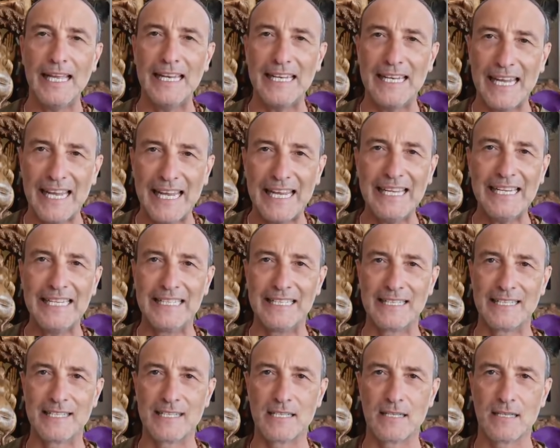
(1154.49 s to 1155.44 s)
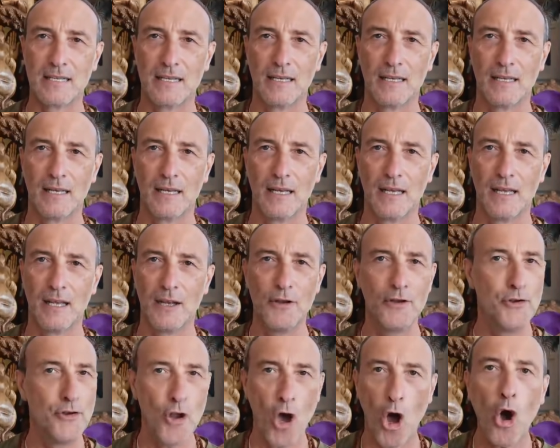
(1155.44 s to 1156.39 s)
it eats
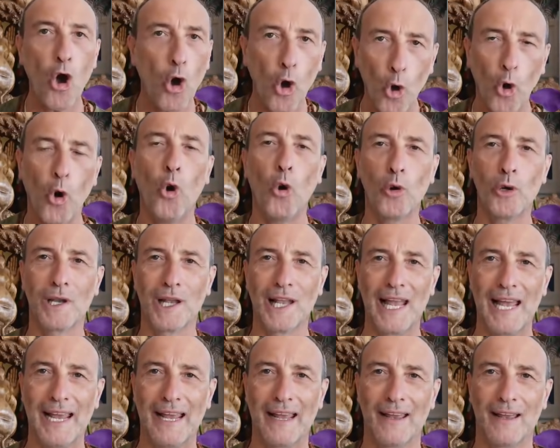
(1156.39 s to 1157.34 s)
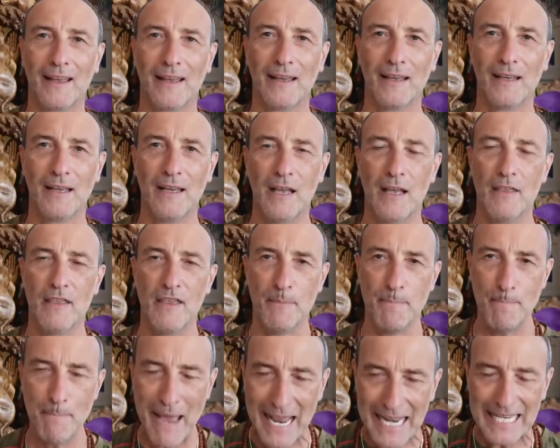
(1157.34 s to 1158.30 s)
not only
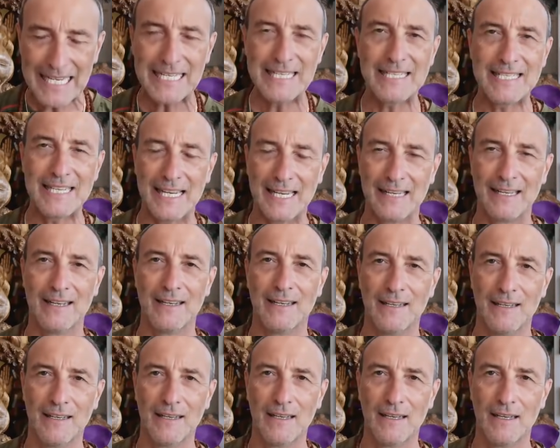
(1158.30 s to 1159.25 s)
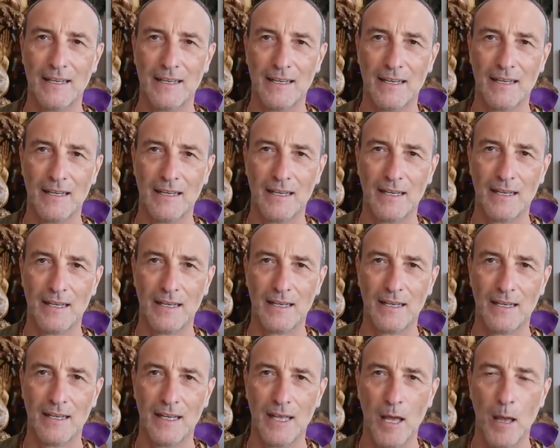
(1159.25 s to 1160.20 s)
the medicine,
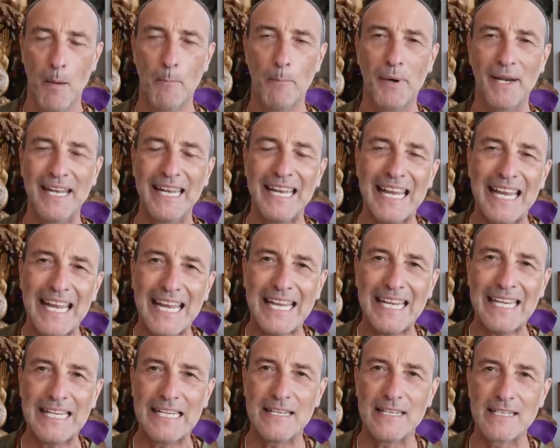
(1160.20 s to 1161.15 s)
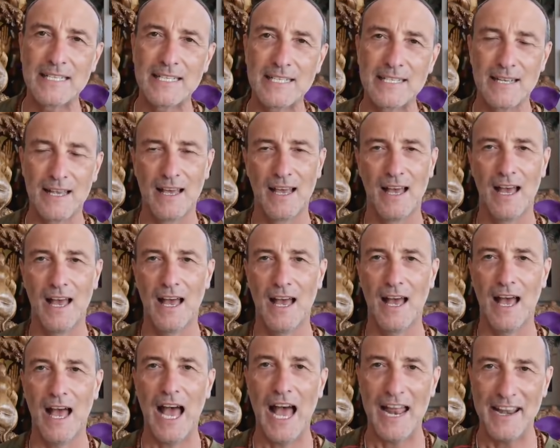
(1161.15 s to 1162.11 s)
but it eats
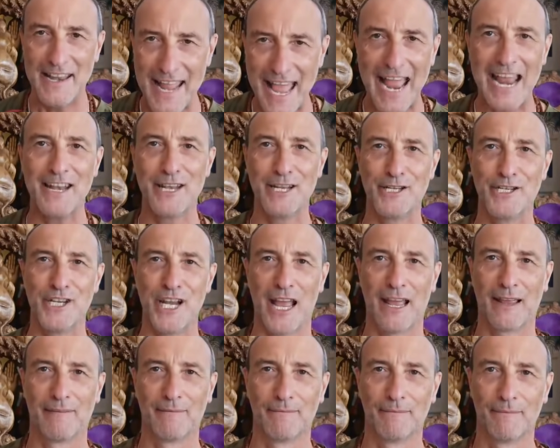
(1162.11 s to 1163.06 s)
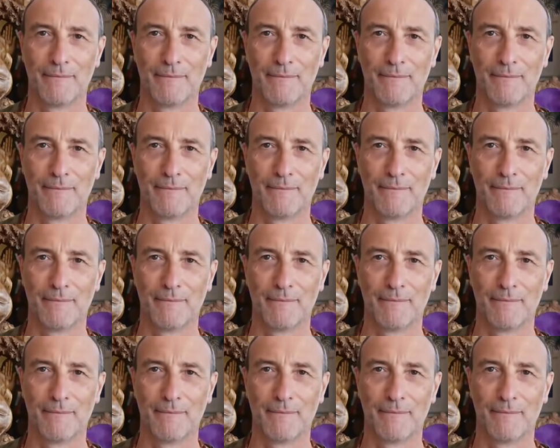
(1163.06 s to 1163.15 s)
an energy